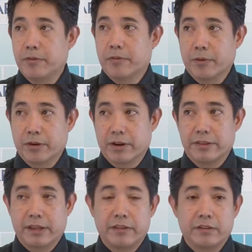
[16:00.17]
from
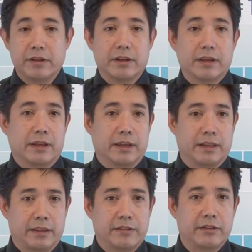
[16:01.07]
organization, and
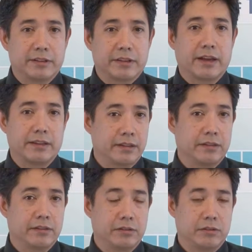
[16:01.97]
that just ties
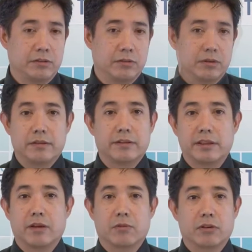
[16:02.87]
into just
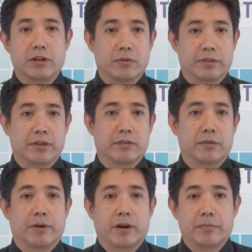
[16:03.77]
networking with other
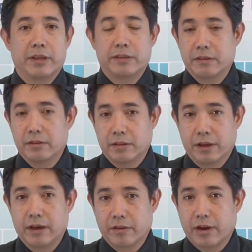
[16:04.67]
departments, the
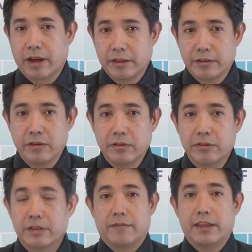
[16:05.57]
other
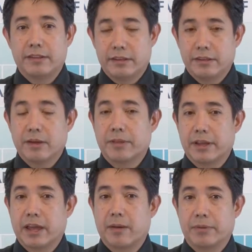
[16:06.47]
ISOs. If they see
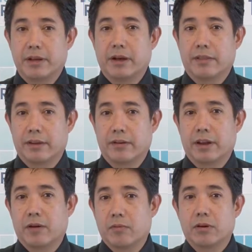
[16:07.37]
something happening on their
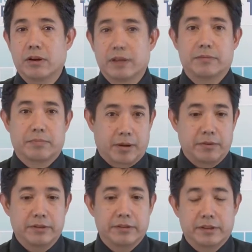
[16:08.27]
network, it's
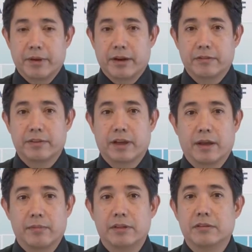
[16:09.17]
probably just a matter of
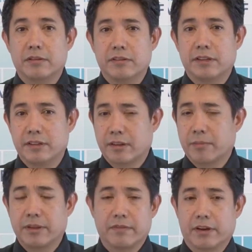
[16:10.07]
time until you see
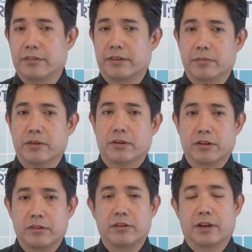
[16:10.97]
something very similar on your